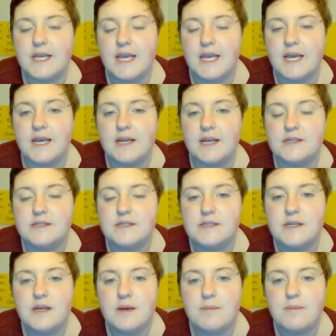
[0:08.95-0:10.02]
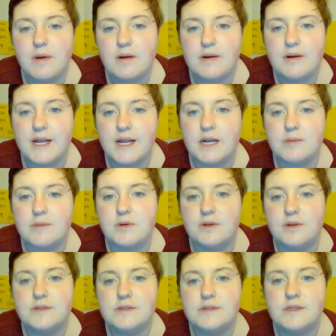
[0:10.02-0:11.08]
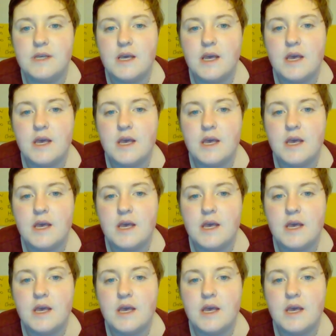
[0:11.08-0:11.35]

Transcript: and barn animals.